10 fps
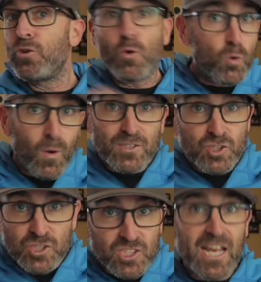no
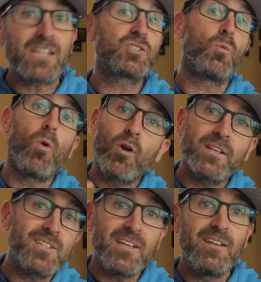questions asked
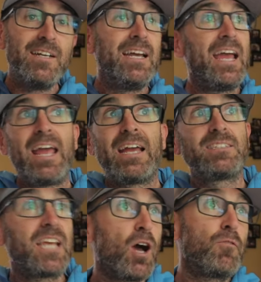warranty and
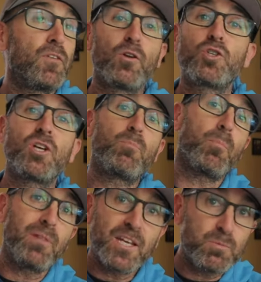Tailfin will ship
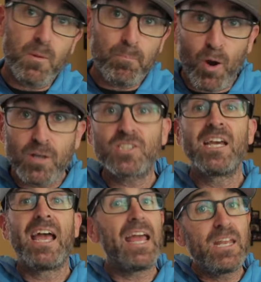replacement parts
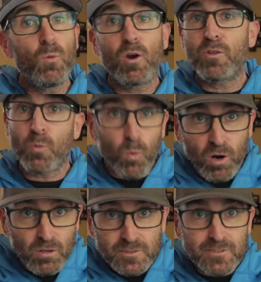anywhere in the
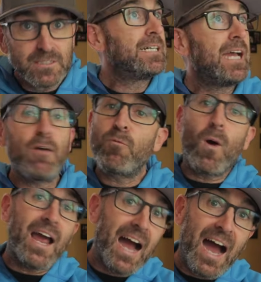world.
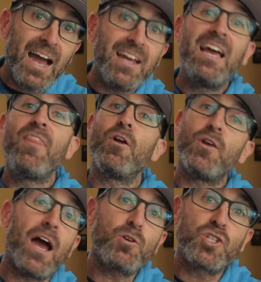FYI, they're
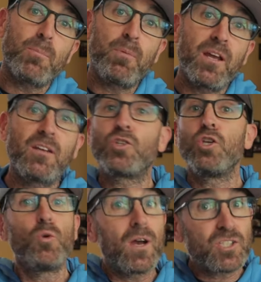now shipping to
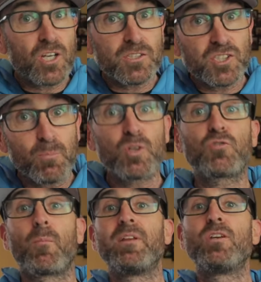US customers
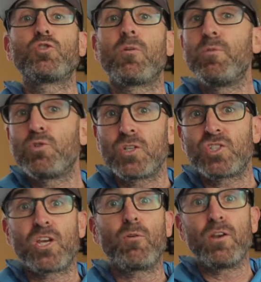from a distribution
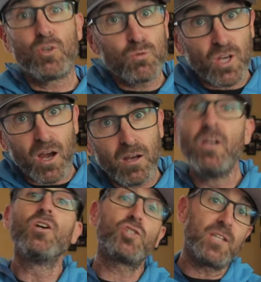center in Utah,
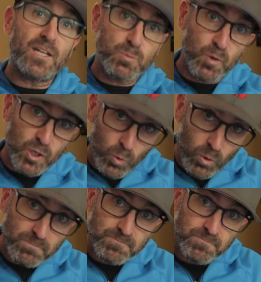so that's pretty cool.